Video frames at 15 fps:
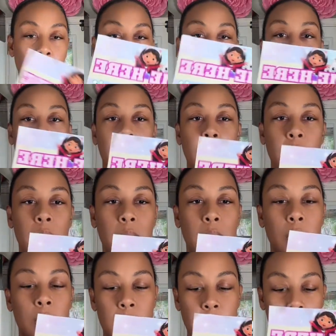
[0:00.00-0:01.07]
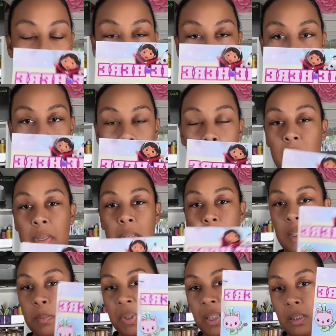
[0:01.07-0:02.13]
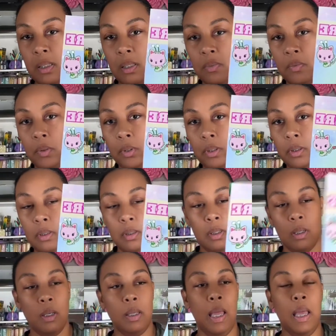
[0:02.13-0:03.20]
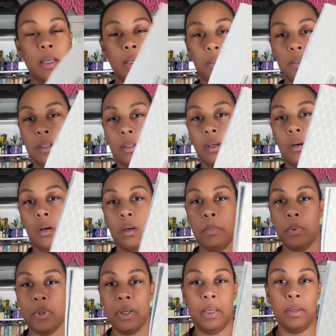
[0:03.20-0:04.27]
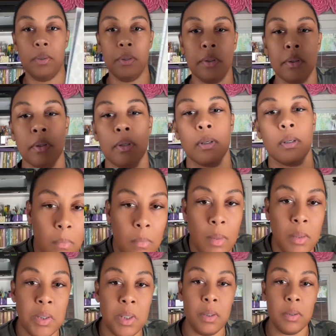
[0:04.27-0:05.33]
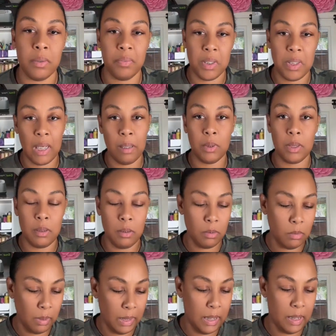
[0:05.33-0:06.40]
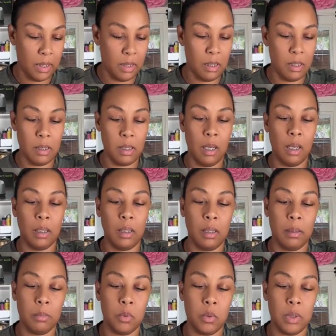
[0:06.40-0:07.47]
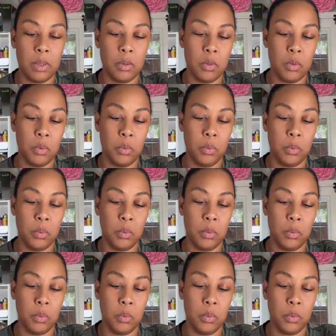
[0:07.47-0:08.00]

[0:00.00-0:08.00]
and then this is what this piece is for, to adhere to the cardboard here. So the first thing I'm going to do is I am going to